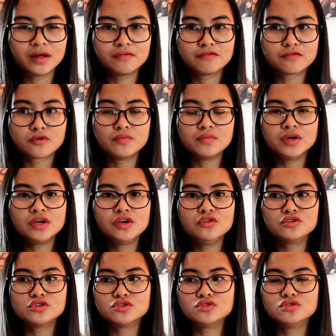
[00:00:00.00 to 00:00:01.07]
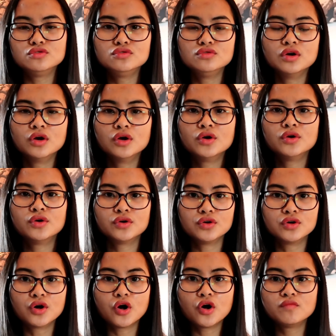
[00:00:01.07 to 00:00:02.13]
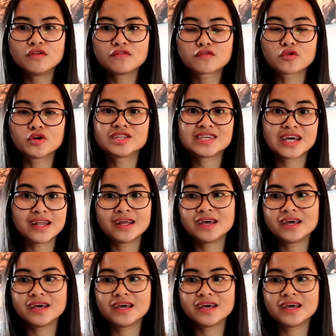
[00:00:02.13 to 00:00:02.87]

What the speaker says: for me, you should go before 10